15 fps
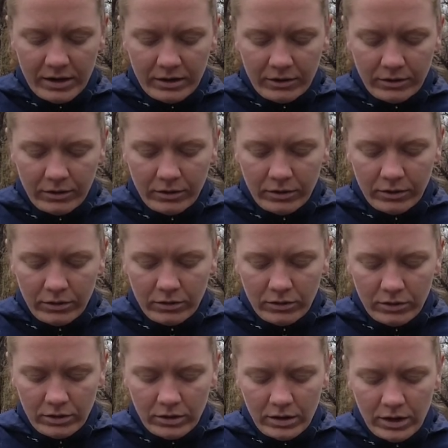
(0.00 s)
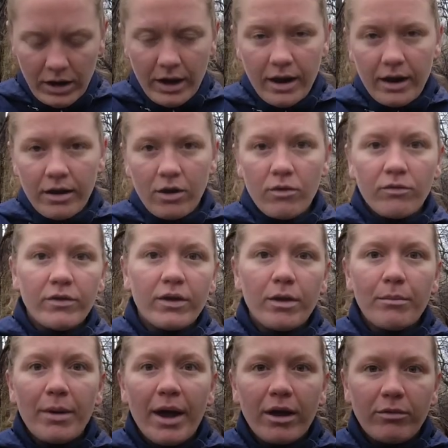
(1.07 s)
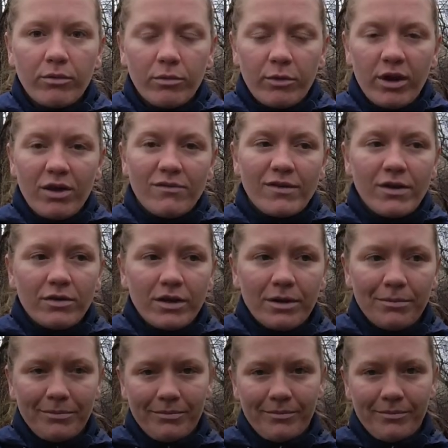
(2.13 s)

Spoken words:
get a little closer, and hopefully come back when we have found it.